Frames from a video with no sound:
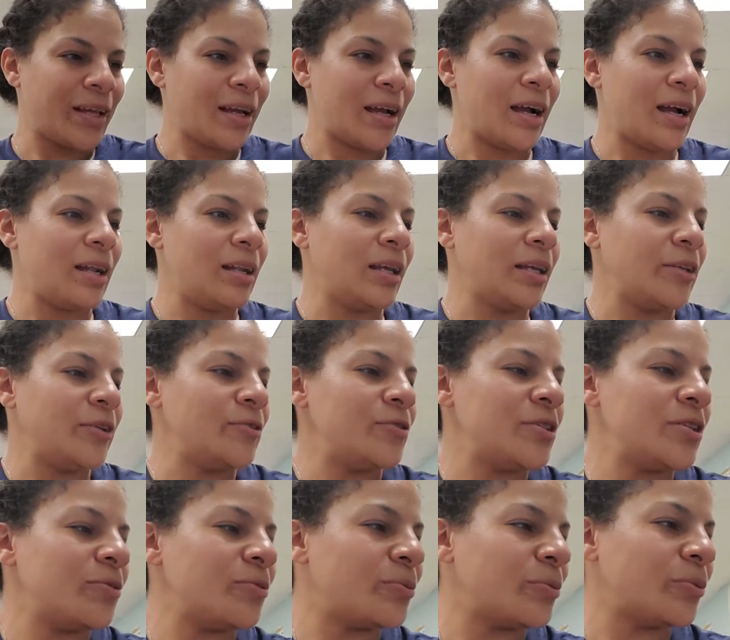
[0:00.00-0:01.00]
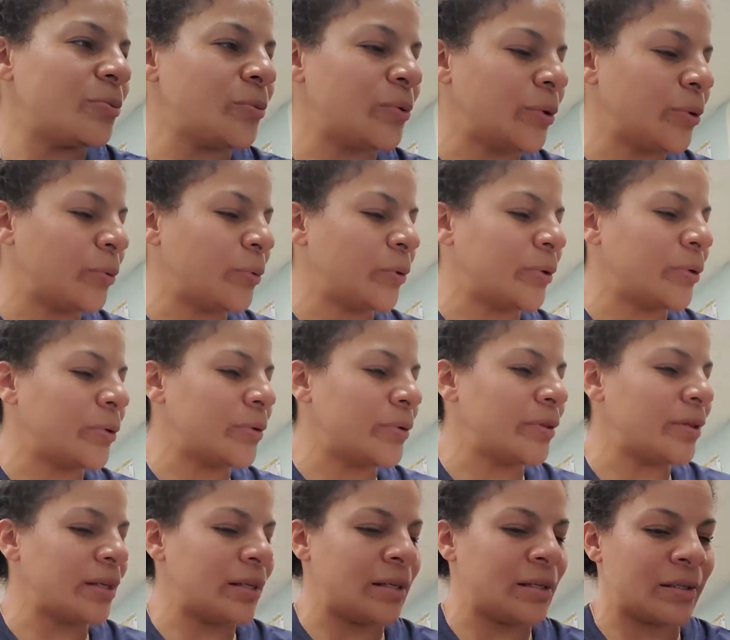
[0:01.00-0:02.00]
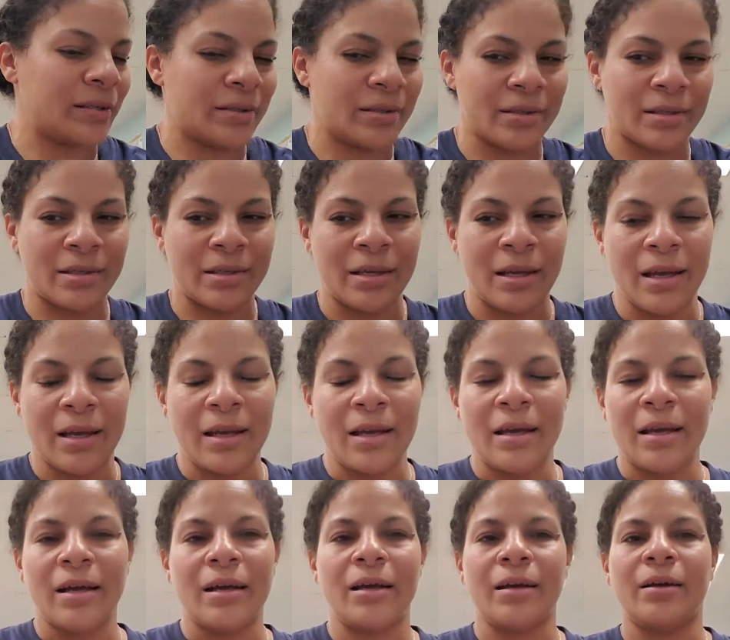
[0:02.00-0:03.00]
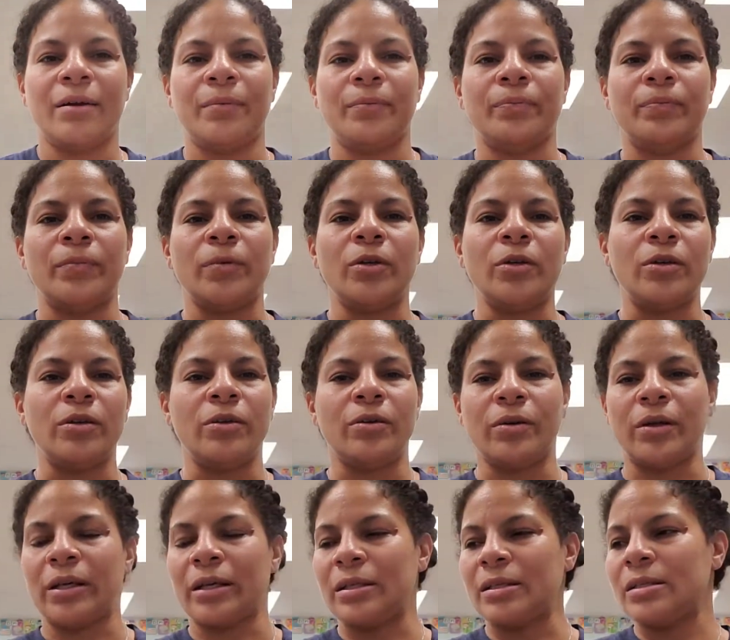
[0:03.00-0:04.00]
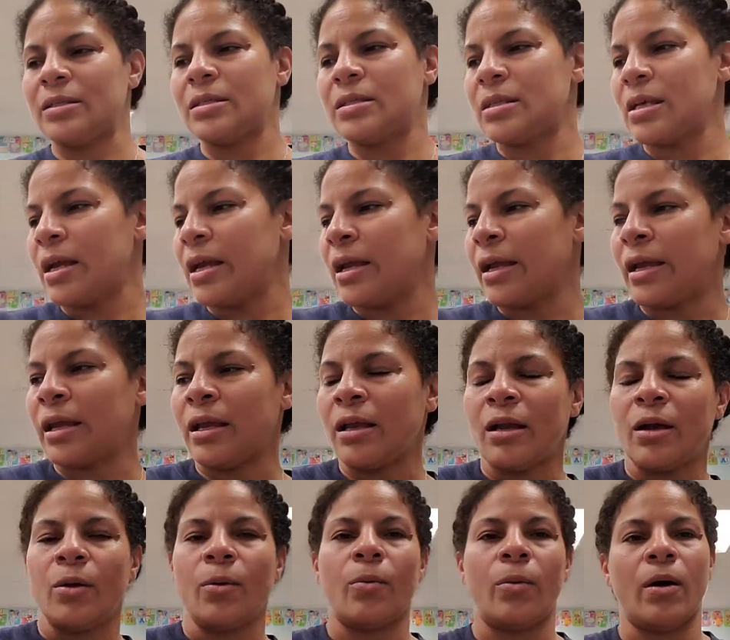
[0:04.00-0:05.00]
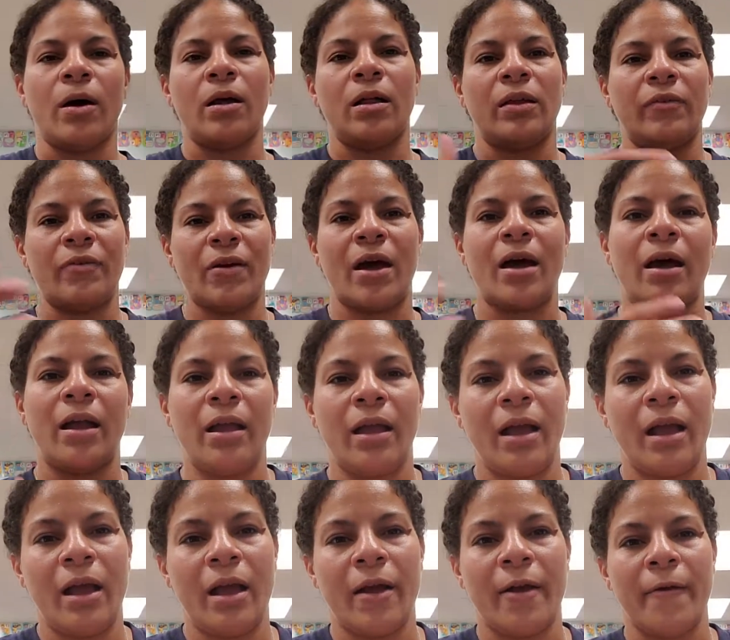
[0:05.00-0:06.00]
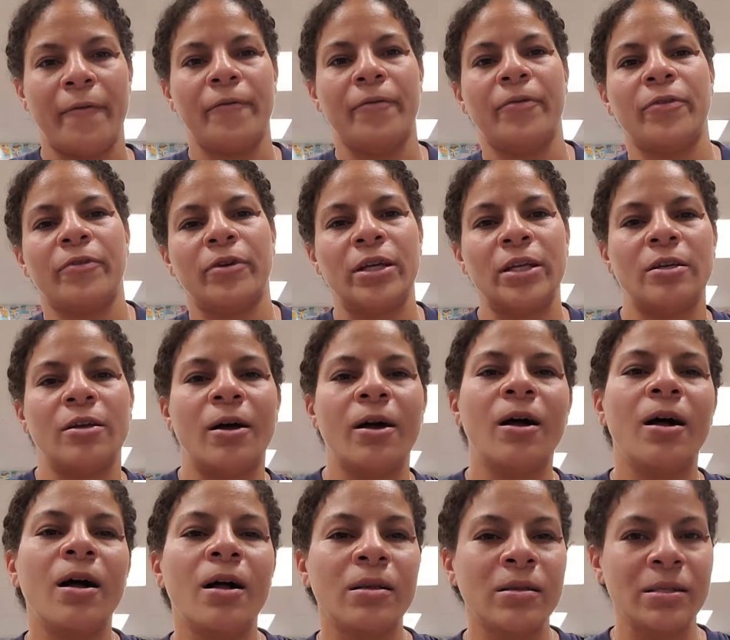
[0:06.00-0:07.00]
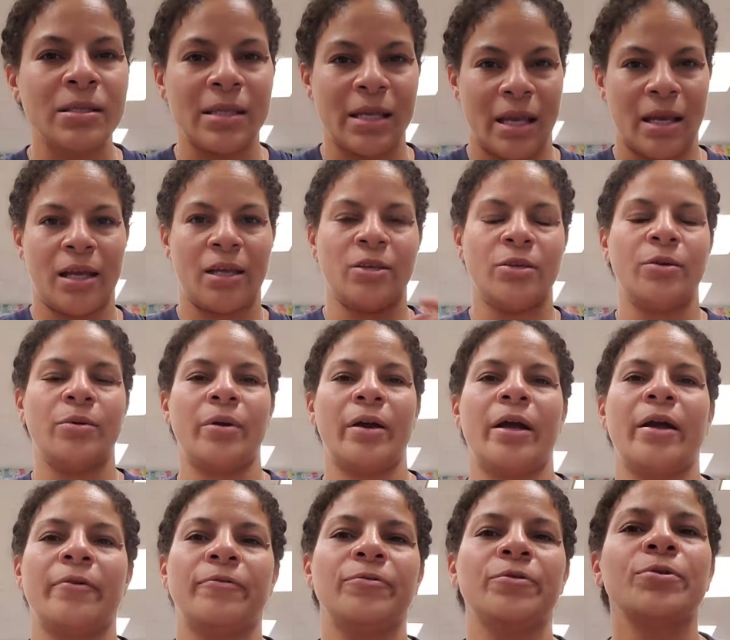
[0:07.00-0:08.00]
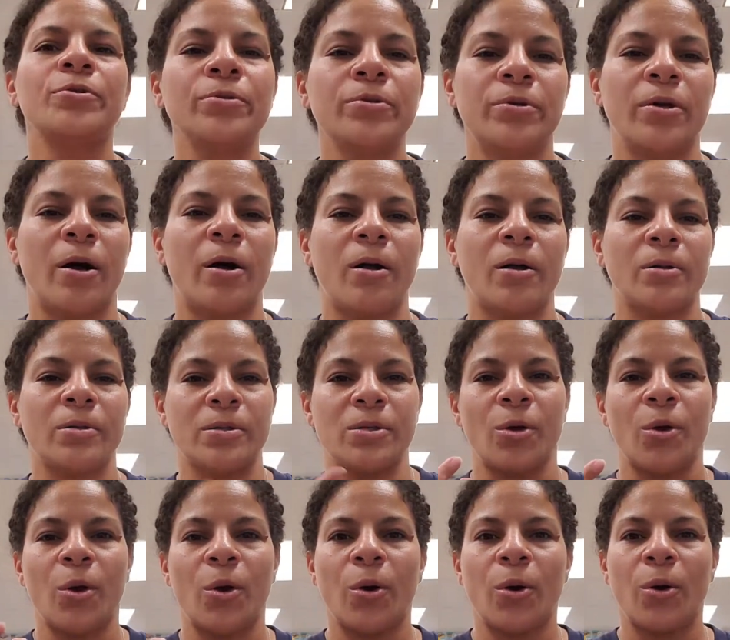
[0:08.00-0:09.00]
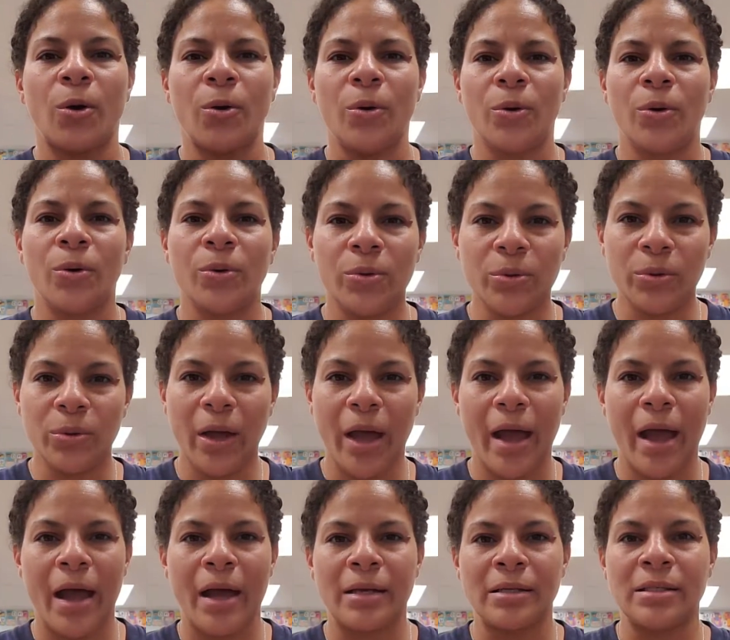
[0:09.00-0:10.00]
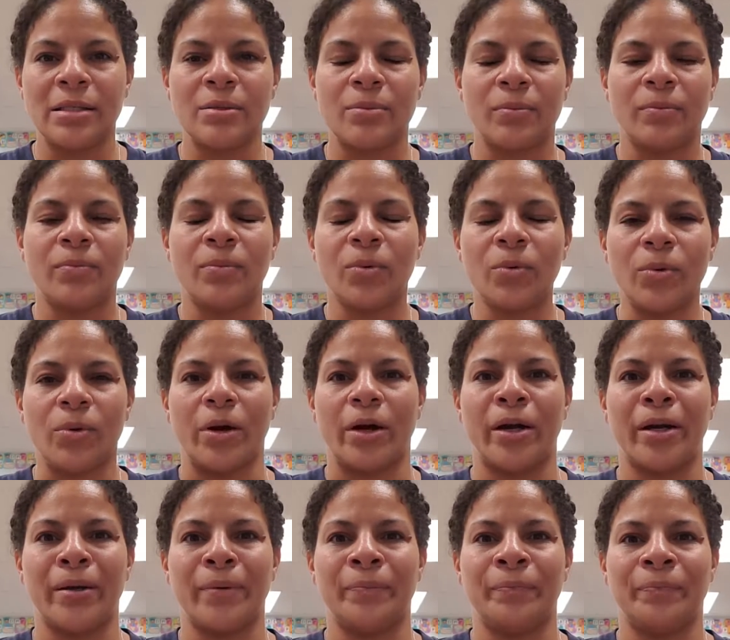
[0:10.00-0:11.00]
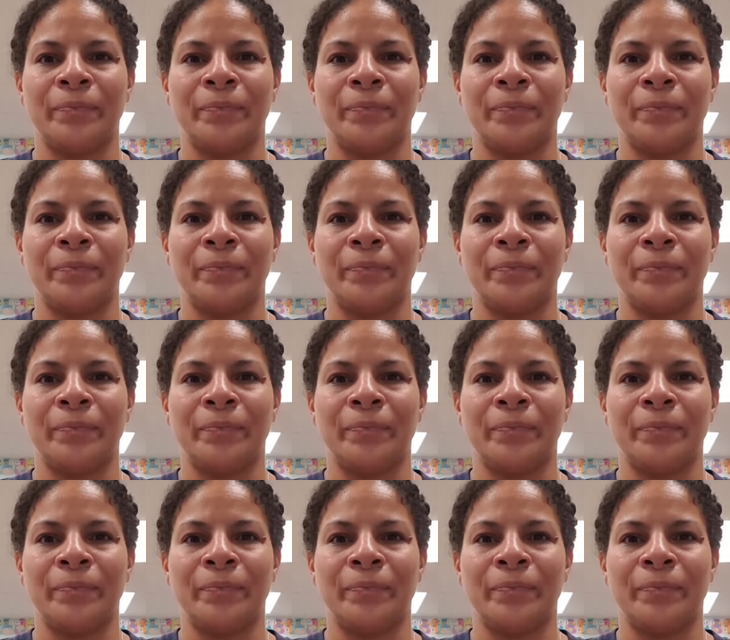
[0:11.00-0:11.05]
I like using real world things. You can say, well, if I have 3 dolls and you have 2 dolls, who has more?